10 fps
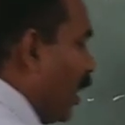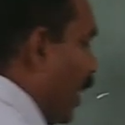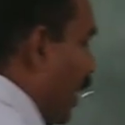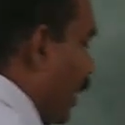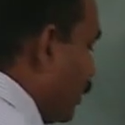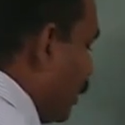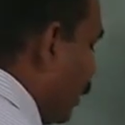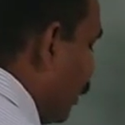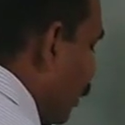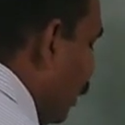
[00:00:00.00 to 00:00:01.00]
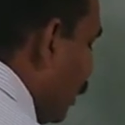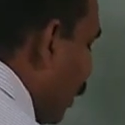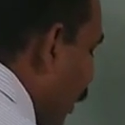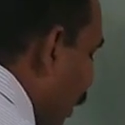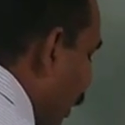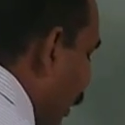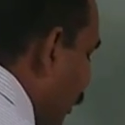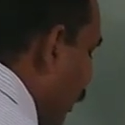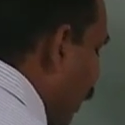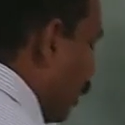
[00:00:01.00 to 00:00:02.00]
And
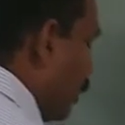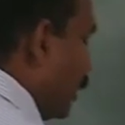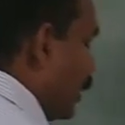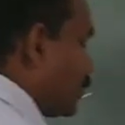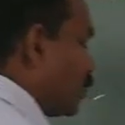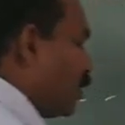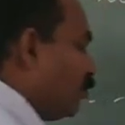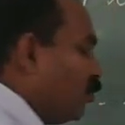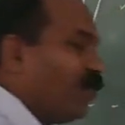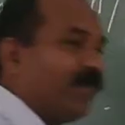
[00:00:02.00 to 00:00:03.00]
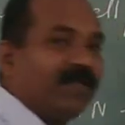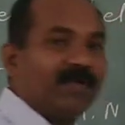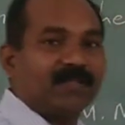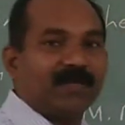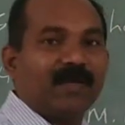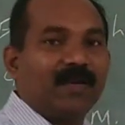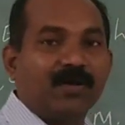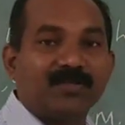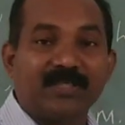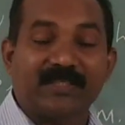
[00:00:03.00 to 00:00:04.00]
the electron moving with the
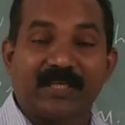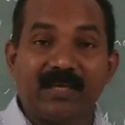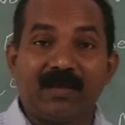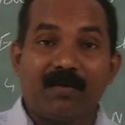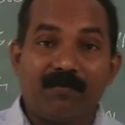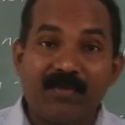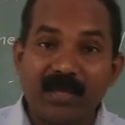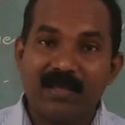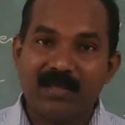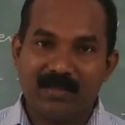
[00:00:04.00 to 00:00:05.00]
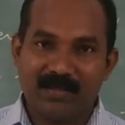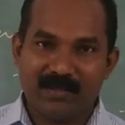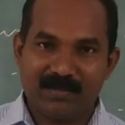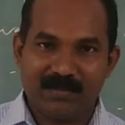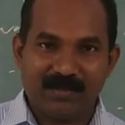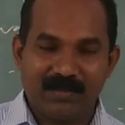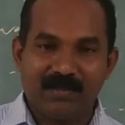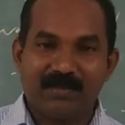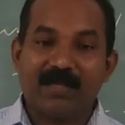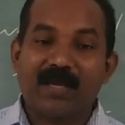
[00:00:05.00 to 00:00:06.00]
velocity v,
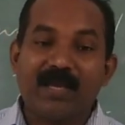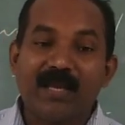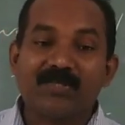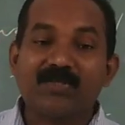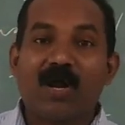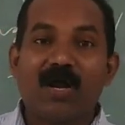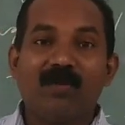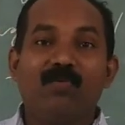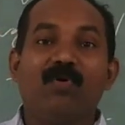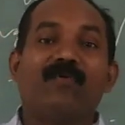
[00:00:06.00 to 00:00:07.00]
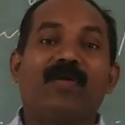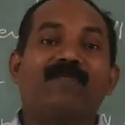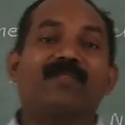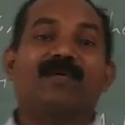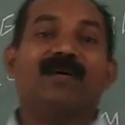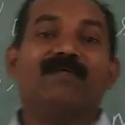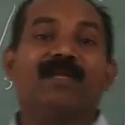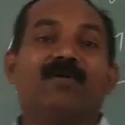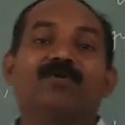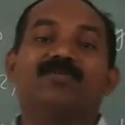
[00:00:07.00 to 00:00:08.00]
the electron moving with the
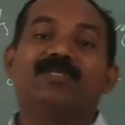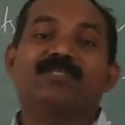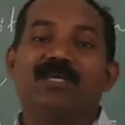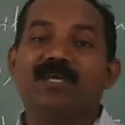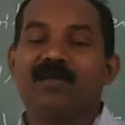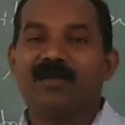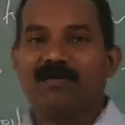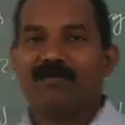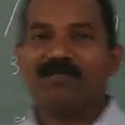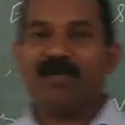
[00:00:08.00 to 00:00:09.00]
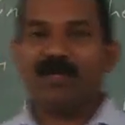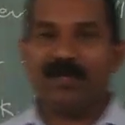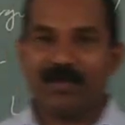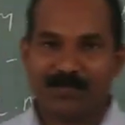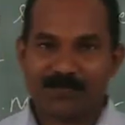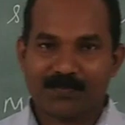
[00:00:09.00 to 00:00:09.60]
velocity v,